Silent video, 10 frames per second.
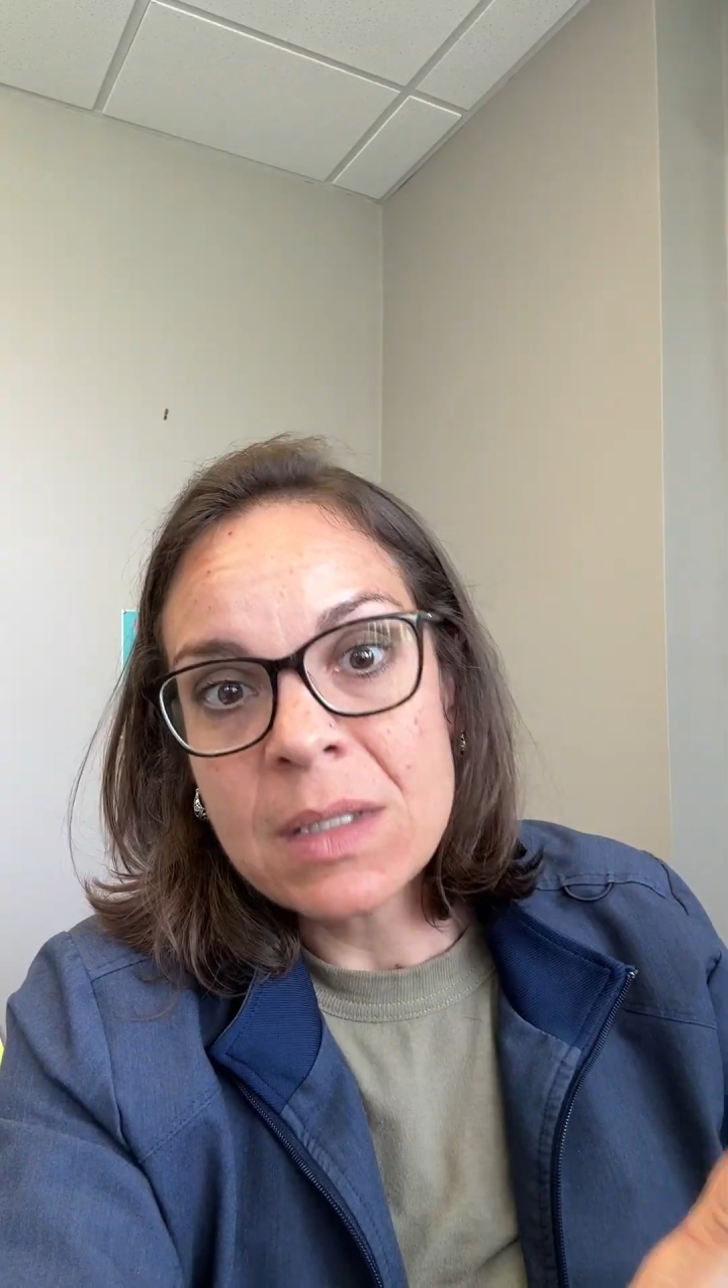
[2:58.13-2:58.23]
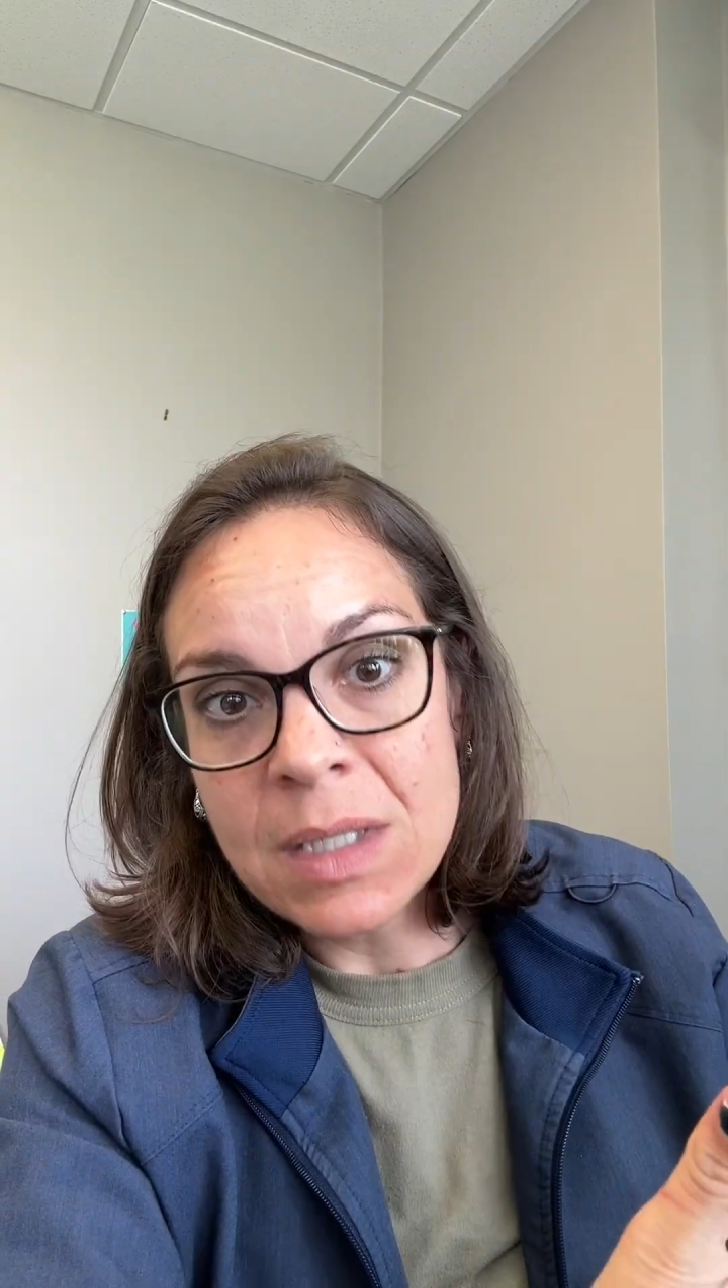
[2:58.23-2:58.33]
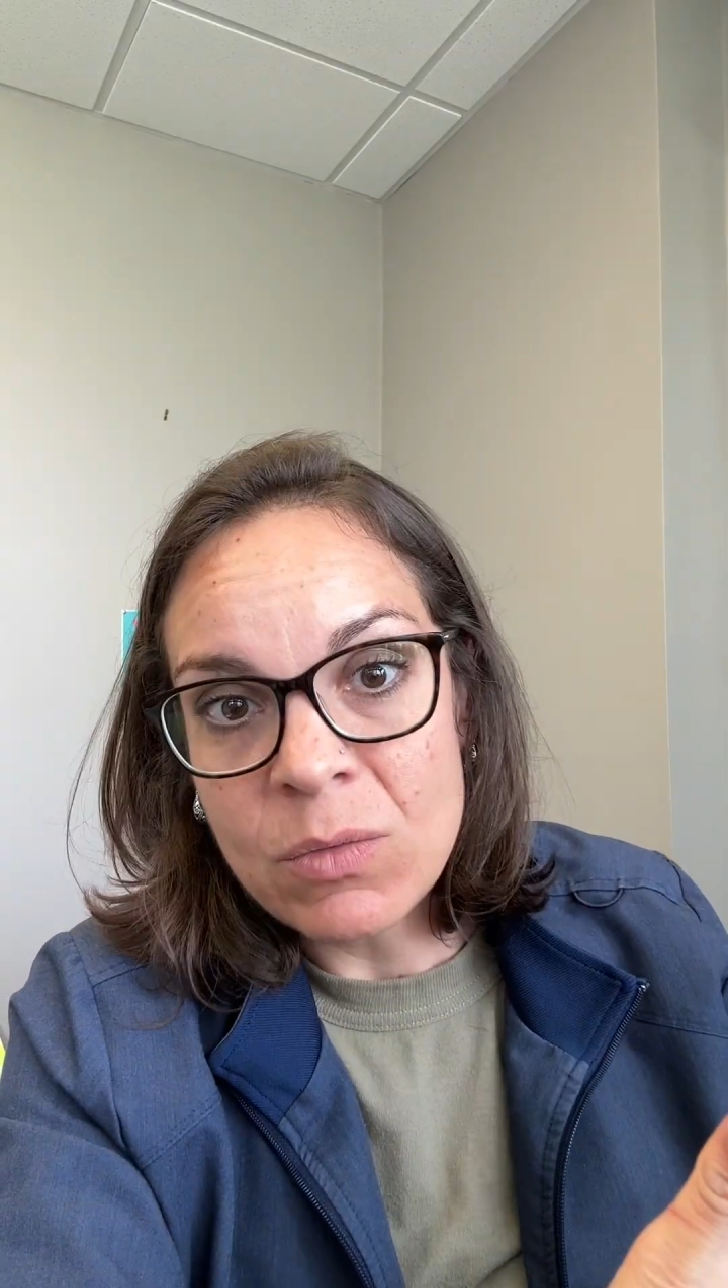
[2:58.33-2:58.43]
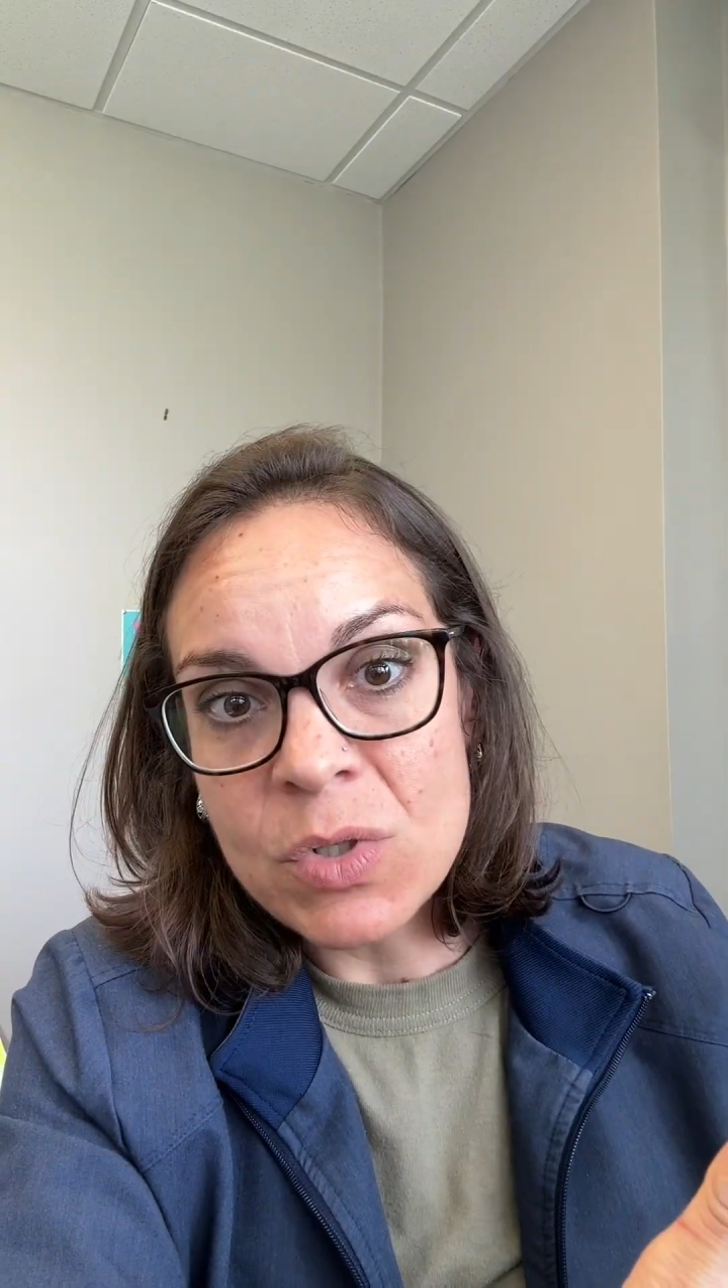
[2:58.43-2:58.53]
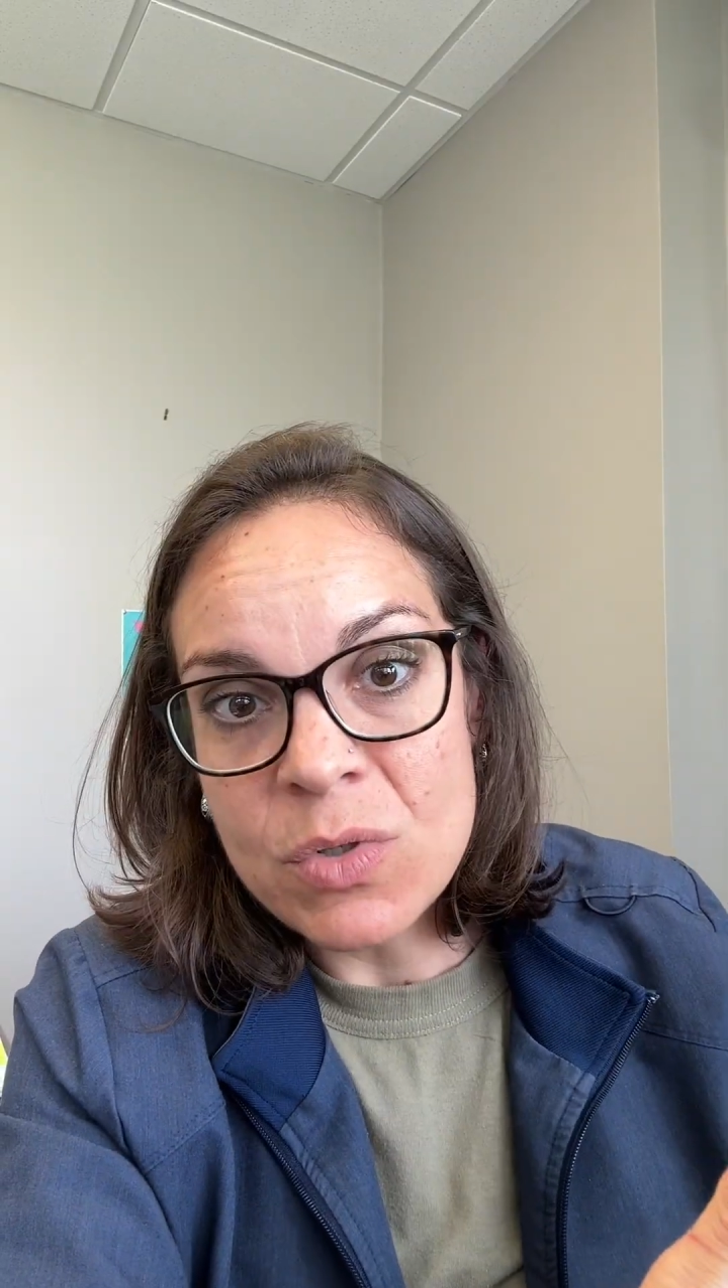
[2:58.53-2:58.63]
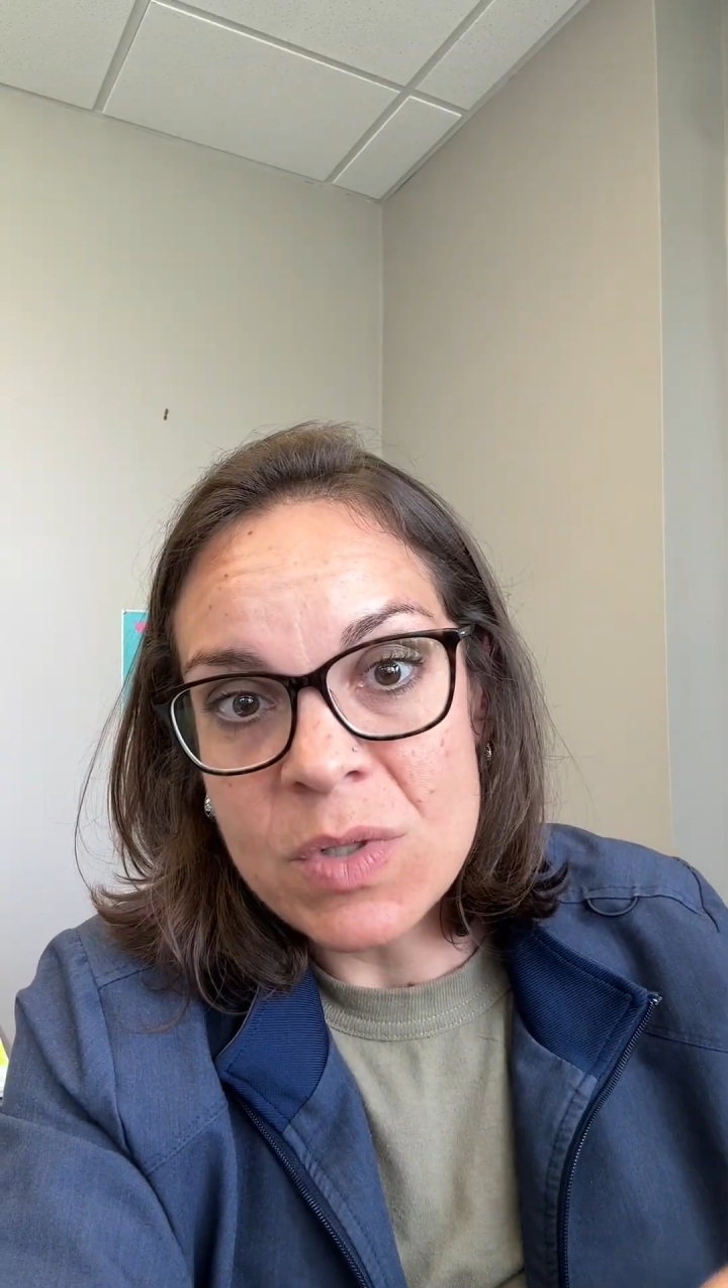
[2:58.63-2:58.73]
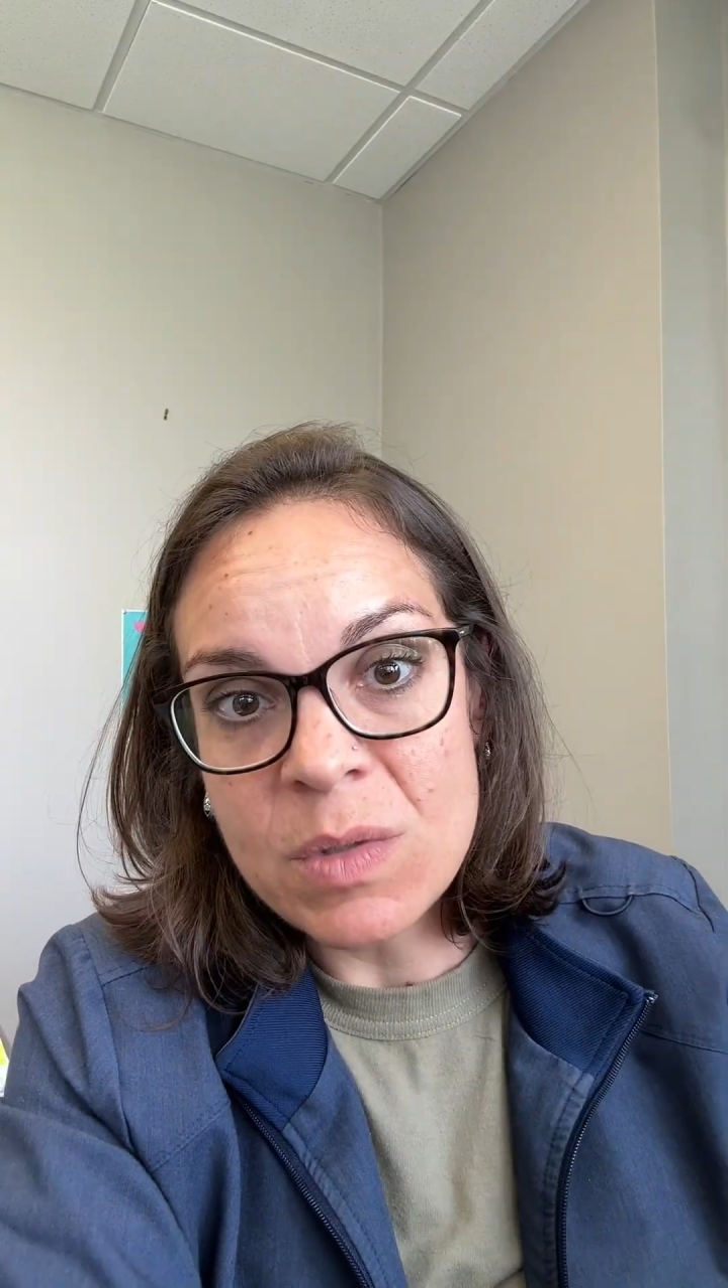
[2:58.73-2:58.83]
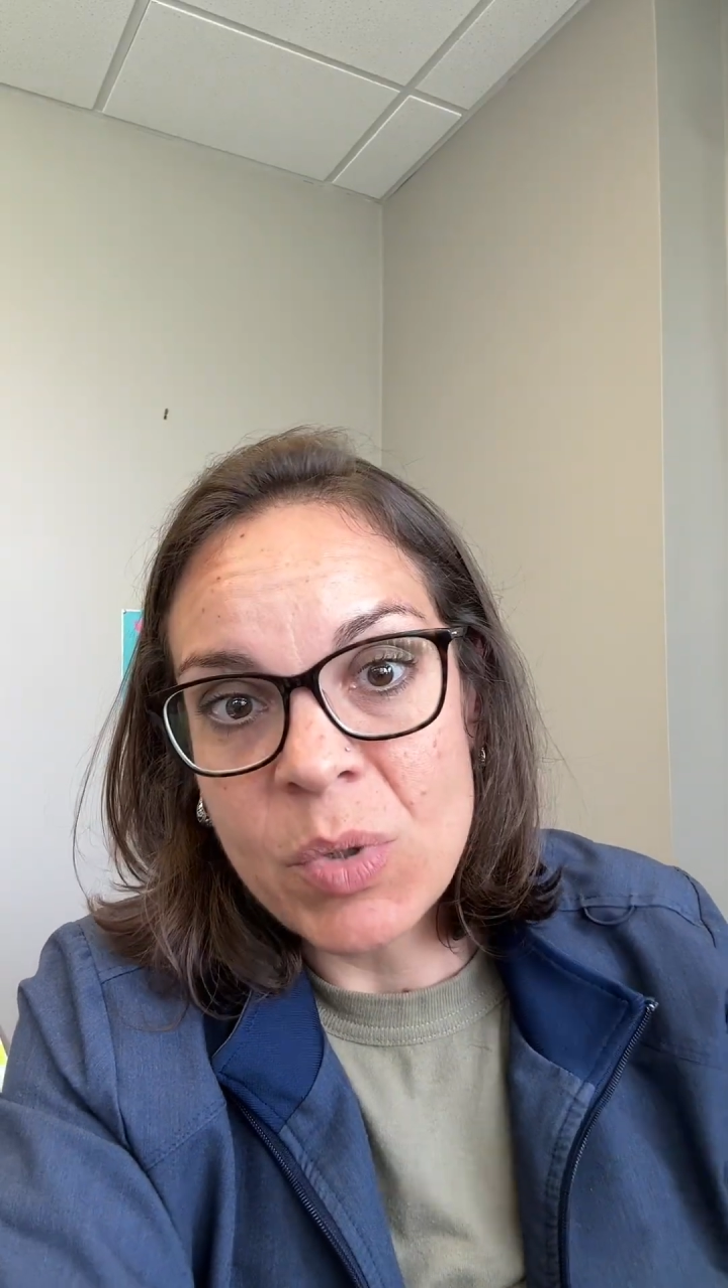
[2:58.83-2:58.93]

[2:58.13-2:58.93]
can reduce the